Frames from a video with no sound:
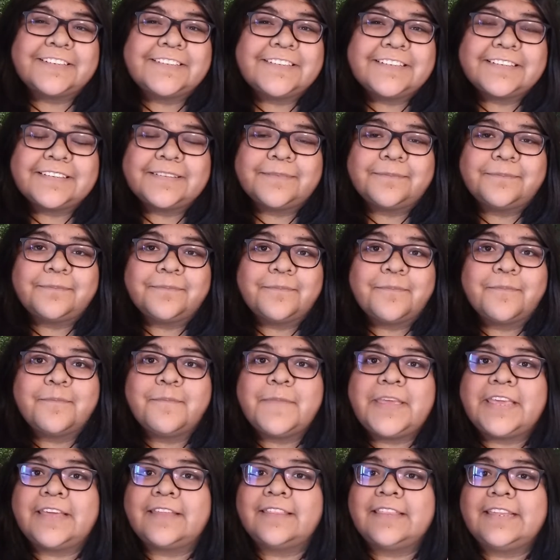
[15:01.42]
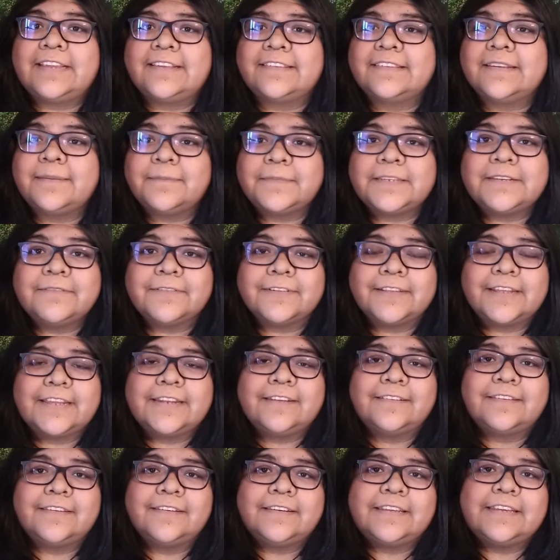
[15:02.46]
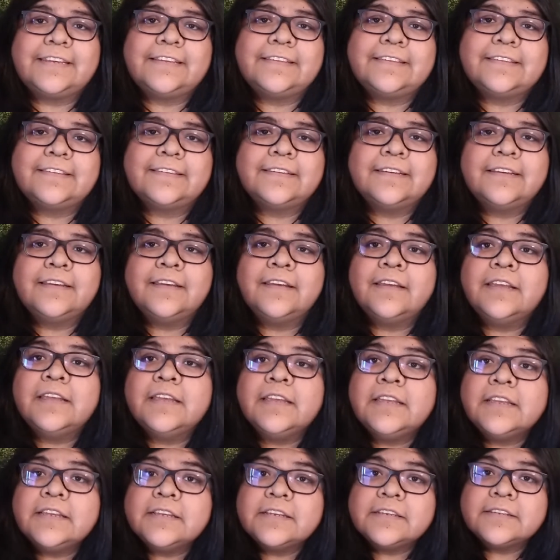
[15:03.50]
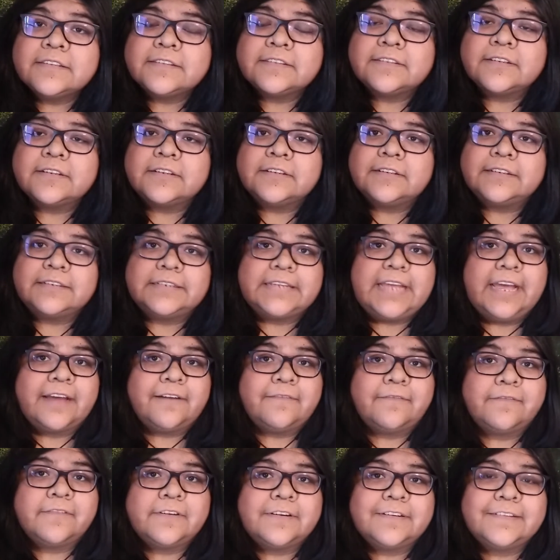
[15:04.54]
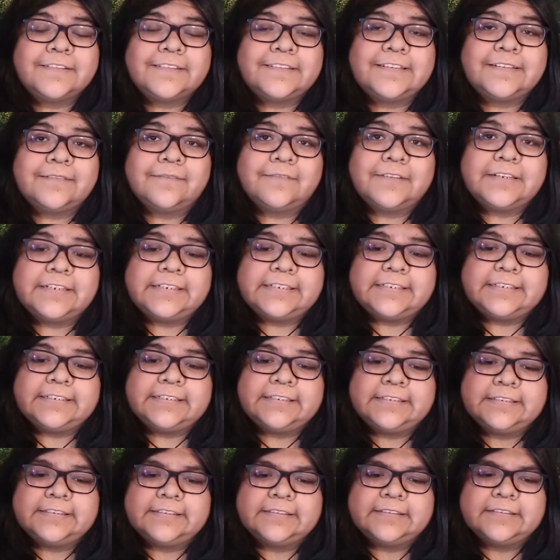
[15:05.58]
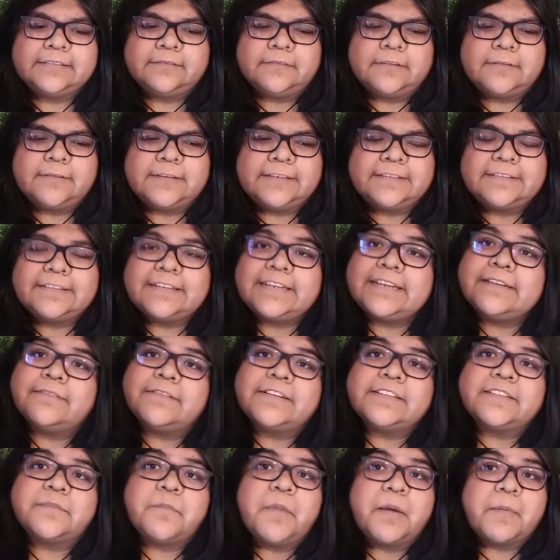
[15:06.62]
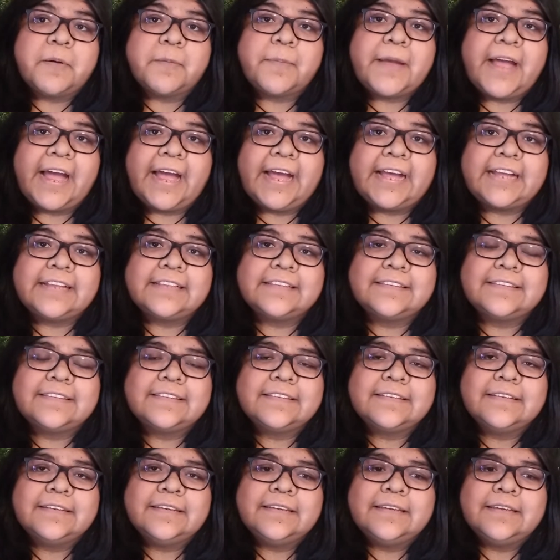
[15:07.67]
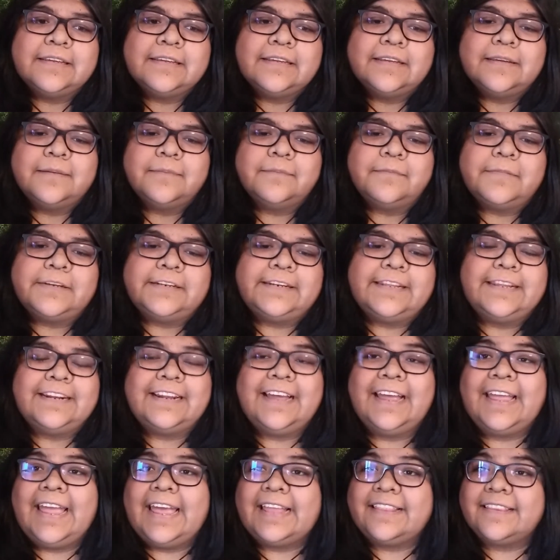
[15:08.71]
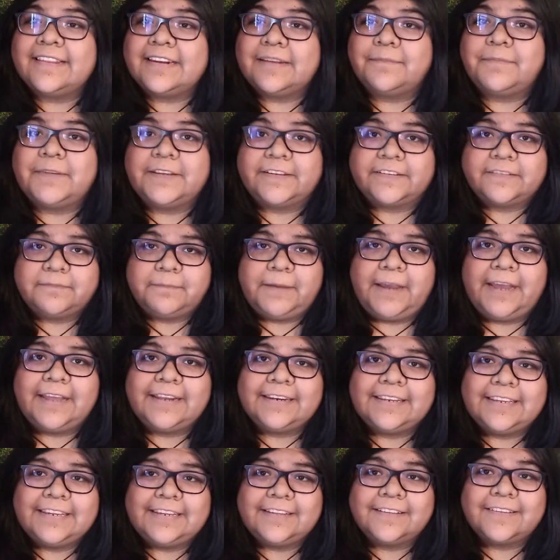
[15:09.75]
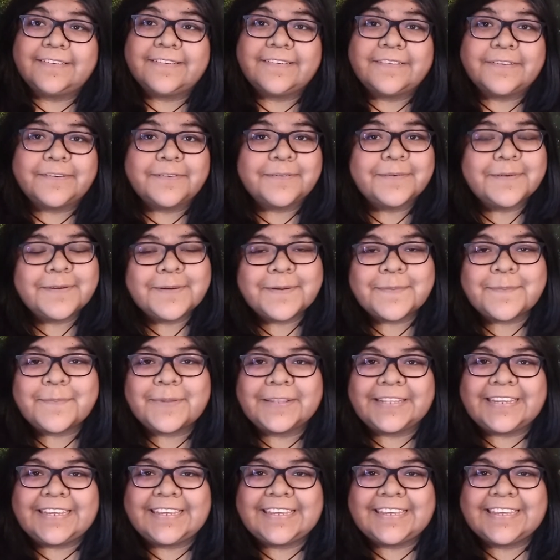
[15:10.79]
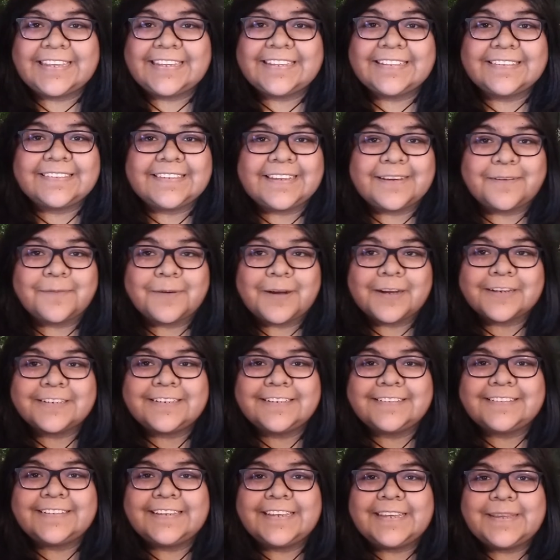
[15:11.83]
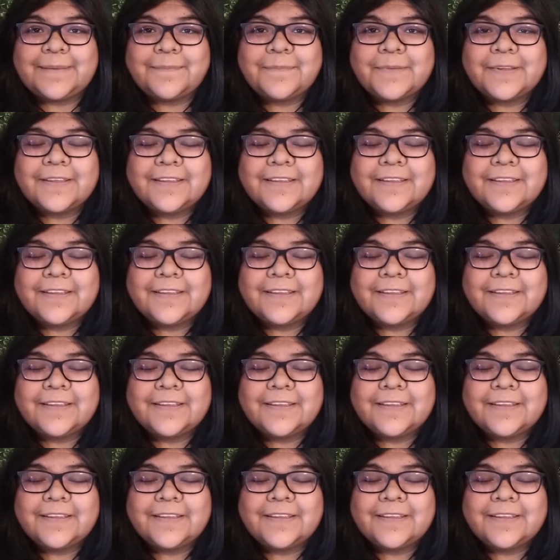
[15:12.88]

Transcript: just make like something related to this. So at first it was, what was it? It was memo pads, but then I ended up expanding to blankets and washi tape